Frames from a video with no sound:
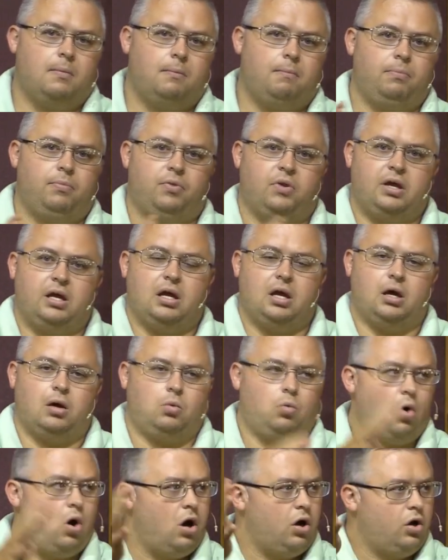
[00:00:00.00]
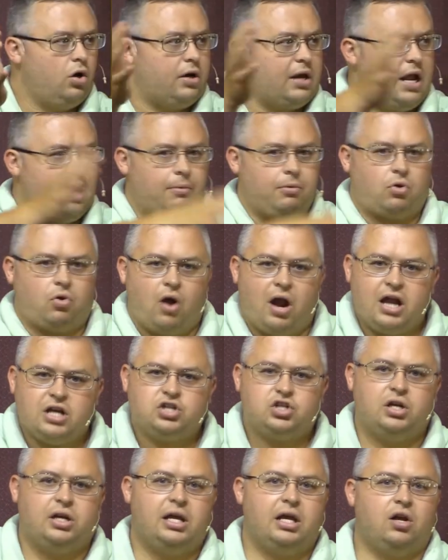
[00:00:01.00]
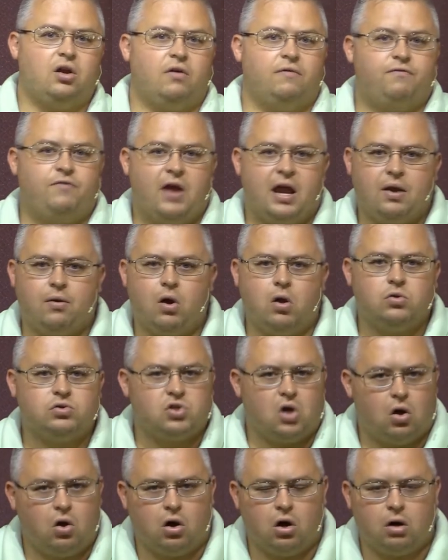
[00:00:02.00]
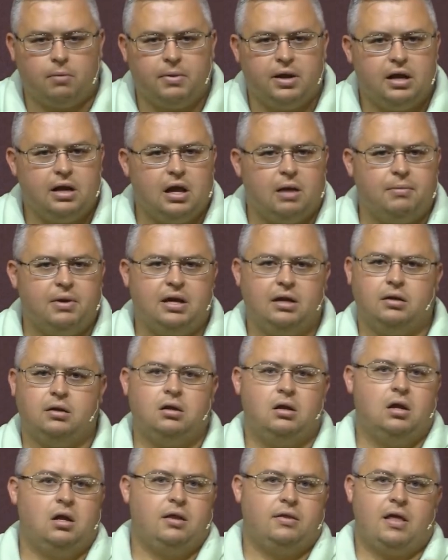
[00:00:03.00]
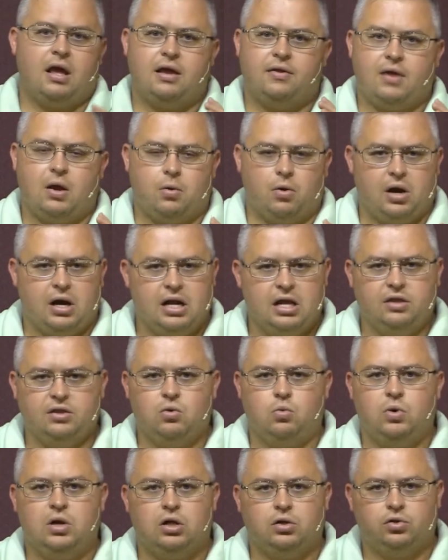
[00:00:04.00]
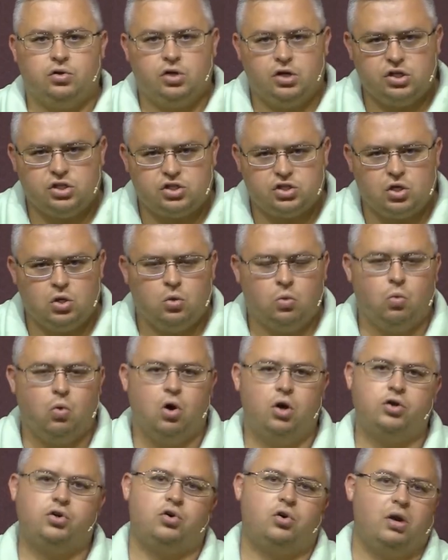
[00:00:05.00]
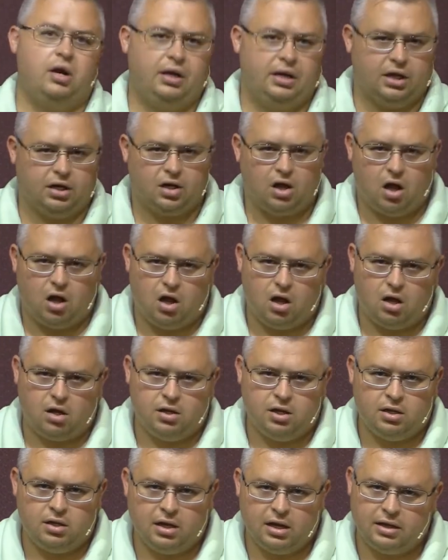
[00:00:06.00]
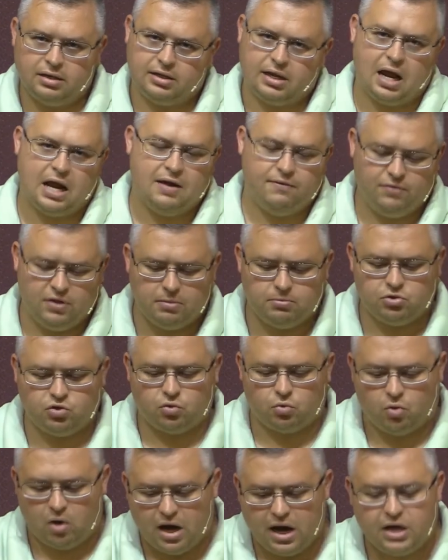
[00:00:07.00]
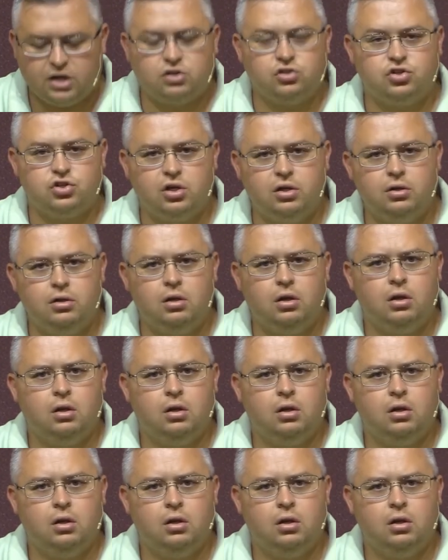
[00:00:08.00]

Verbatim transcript: the uh, water came crashing in on Pharaoh's army. I mean, they, they were in the wilderness wandering, and God gave them direction.